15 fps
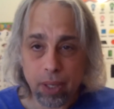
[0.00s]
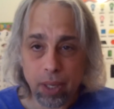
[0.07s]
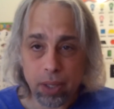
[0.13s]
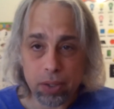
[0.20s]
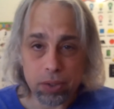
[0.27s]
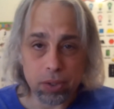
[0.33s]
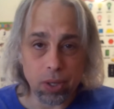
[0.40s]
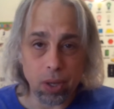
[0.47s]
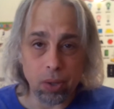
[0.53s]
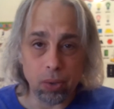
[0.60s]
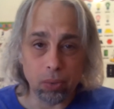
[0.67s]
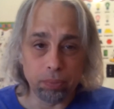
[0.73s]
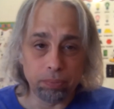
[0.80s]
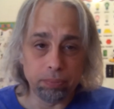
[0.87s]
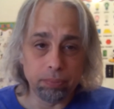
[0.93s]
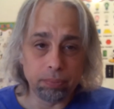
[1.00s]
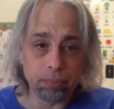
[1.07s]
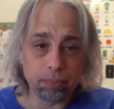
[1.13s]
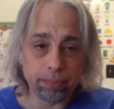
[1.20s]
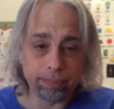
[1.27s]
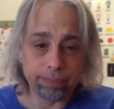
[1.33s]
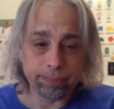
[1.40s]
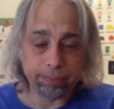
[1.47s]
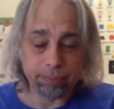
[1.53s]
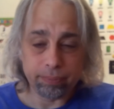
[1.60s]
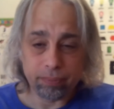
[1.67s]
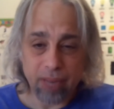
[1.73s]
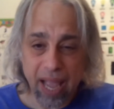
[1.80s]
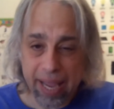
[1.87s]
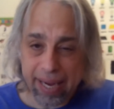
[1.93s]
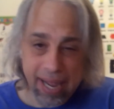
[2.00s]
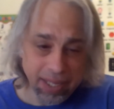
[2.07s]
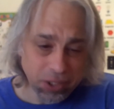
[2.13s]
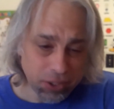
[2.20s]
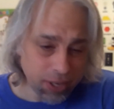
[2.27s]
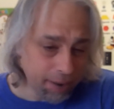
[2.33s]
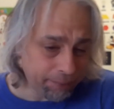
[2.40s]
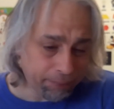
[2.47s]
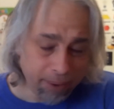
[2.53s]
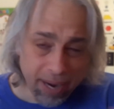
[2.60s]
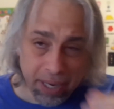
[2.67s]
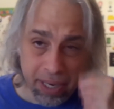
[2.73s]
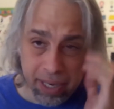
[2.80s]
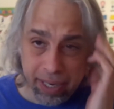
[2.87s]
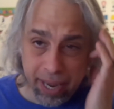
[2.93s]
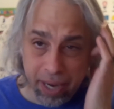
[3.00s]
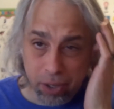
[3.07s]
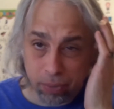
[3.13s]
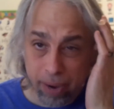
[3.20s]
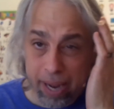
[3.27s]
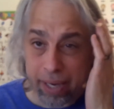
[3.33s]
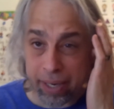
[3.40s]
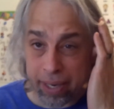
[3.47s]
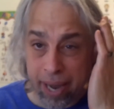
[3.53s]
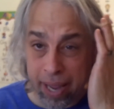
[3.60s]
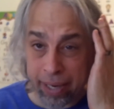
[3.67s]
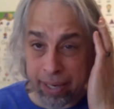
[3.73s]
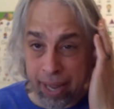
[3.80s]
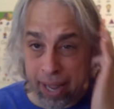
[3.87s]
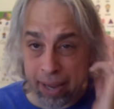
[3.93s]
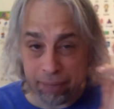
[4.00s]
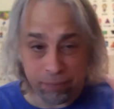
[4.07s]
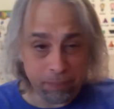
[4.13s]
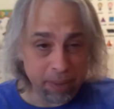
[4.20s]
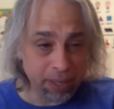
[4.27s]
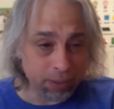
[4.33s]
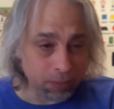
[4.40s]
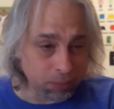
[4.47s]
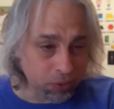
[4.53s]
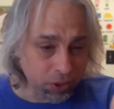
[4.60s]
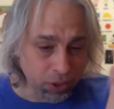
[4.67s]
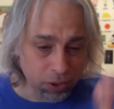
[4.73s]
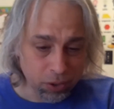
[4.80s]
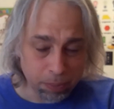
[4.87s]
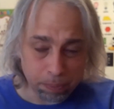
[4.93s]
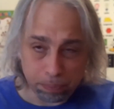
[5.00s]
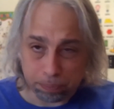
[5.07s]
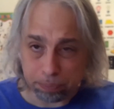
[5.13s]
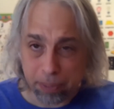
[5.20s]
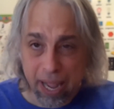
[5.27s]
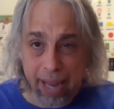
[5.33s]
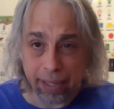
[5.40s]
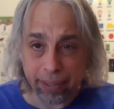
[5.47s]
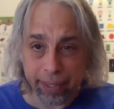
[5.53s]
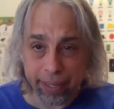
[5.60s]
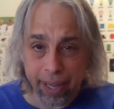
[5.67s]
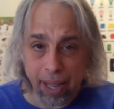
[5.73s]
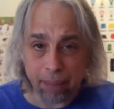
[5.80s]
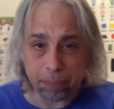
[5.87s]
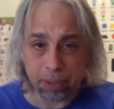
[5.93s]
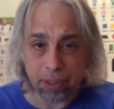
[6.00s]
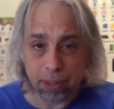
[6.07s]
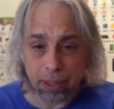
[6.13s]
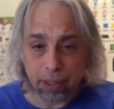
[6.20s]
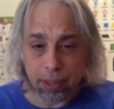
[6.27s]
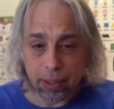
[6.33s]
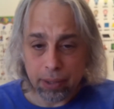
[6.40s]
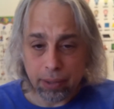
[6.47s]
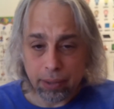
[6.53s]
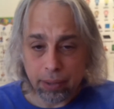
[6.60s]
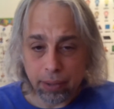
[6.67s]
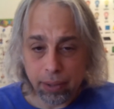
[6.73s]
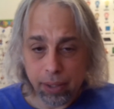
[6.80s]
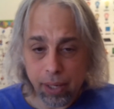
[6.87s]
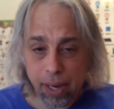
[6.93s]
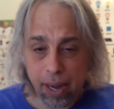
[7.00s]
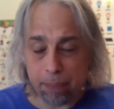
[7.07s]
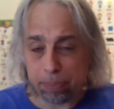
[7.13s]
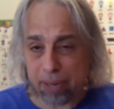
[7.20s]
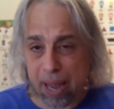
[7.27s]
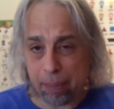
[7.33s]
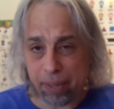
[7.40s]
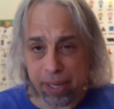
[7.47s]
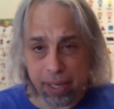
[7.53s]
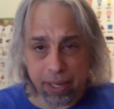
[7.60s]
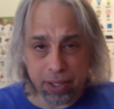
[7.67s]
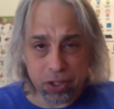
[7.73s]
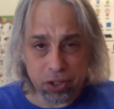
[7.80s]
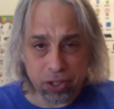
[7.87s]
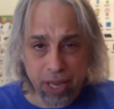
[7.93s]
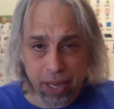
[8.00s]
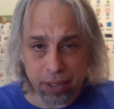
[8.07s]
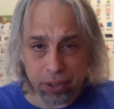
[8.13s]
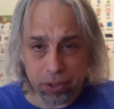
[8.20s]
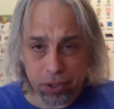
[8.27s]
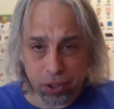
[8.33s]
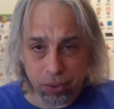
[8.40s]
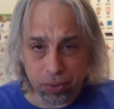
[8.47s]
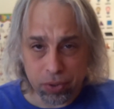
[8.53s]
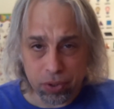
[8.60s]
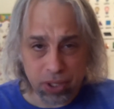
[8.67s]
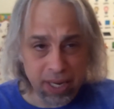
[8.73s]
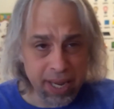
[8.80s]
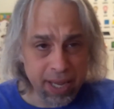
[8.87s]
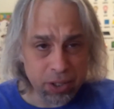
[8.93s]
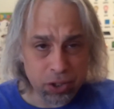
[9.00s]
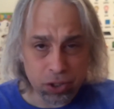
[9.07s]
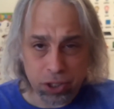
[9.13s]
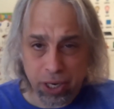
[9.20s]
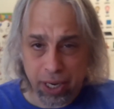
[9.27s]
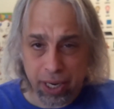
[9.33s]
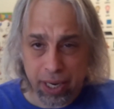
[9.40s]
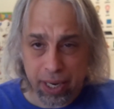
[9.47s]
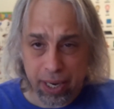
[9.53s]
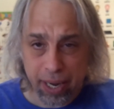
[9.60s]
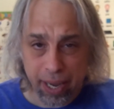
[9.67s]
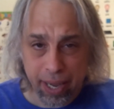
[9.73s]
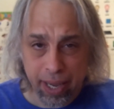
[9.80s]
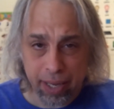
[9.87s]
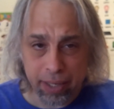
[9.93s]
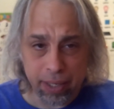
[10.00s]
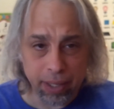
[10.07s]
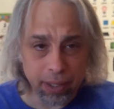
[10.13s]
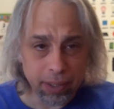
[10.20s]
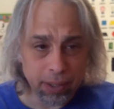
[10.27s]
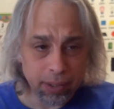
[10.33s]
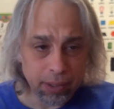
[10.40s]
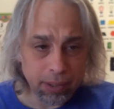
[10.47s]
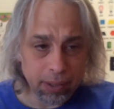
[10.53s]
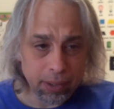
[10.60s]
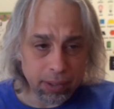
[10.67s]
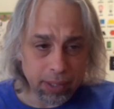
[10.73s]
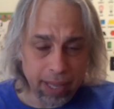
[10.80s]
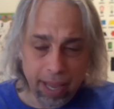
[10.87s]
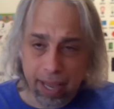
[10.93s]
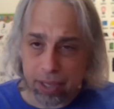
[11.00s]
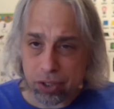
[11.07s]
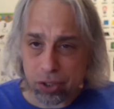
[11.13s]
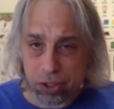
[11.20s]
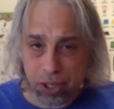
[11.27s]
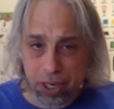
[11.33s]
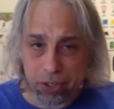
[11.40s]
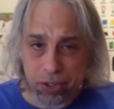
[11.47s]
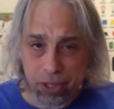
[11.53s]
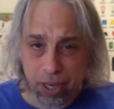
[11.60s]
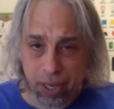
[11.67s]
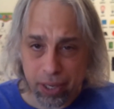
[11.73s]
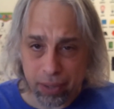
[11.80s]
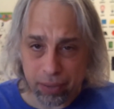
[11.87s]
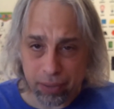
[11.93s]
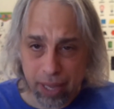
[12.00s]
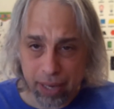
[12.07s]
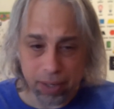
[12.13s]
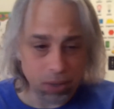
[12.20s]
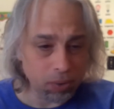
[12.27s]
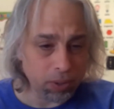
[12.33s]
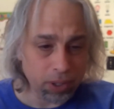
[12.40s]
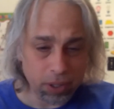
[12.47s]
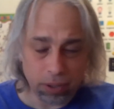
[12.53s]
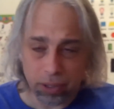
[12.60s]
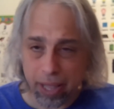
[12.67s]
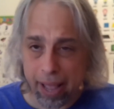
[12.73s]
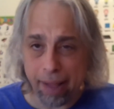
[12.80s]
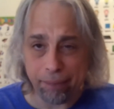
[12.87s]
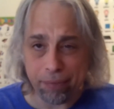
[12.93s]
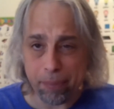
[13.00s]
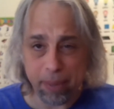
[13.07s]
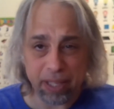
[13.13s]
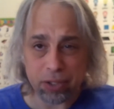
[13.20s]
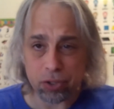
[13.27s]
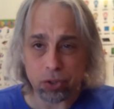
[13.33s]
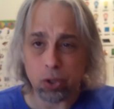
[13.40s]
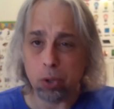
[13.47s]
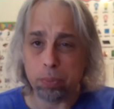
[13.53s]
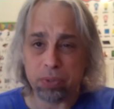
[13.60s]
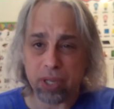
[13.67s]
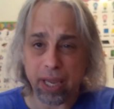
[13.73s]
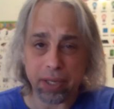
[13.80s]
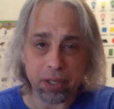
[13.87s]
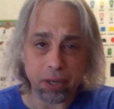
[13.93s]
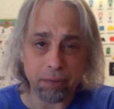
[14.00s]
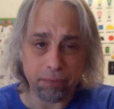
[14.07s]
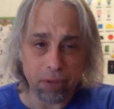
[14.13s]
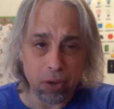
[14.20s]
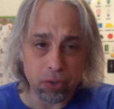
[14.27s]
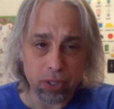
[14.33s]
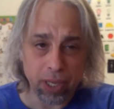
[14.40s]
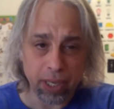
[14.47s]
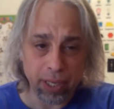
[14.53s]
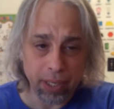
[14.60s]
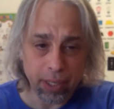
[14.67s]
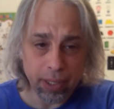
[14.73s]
So I got stuff ready to get graded. I've been just piling up. I'm probably going to send to CSG and SGC. I know the alphabet soups get confusing.